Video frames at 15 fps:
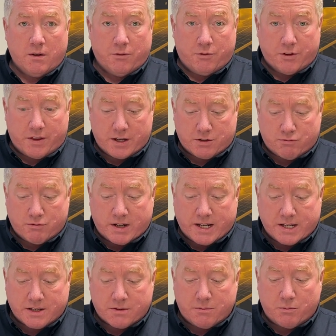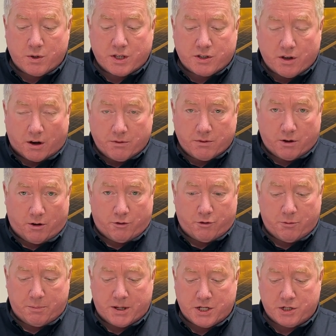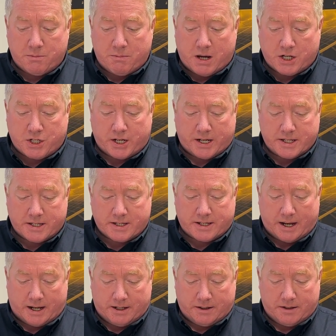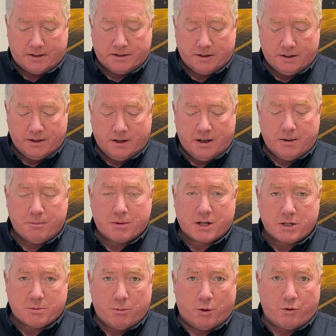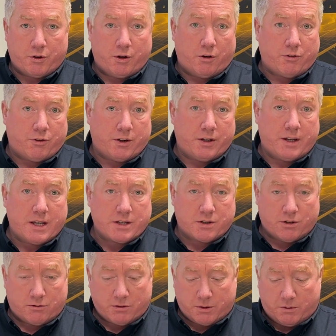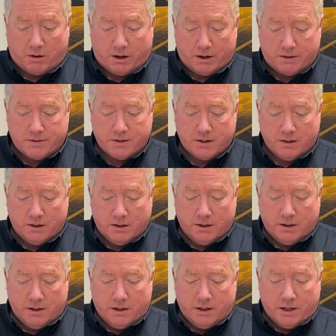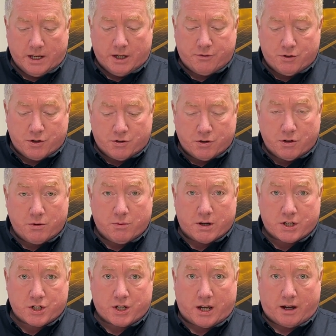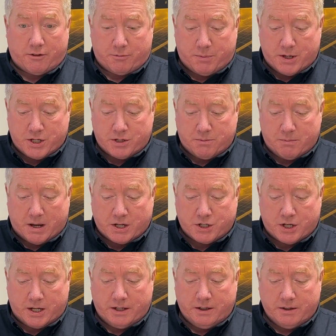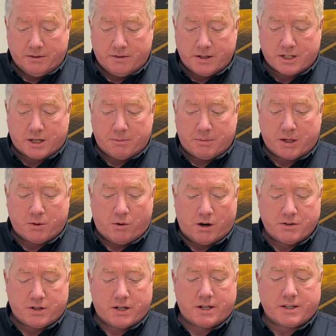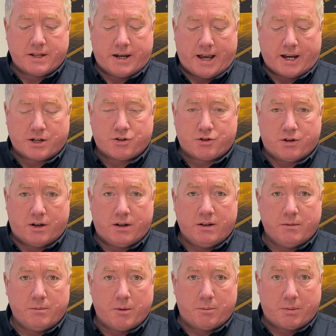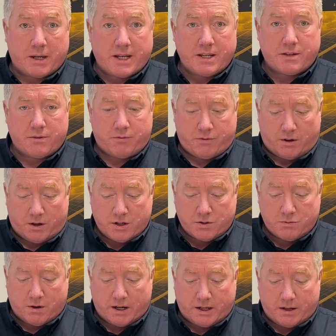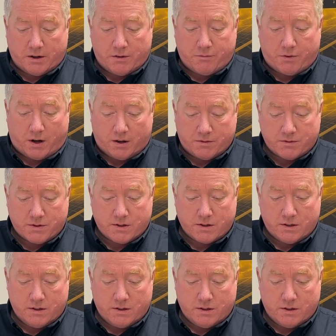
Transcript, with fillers: For this reason, we don't offer pigeon meshing as standard because more than often it's not required. If you do wish to have pigeon meshing, this can be quoted as an extra, but please advise well in advance.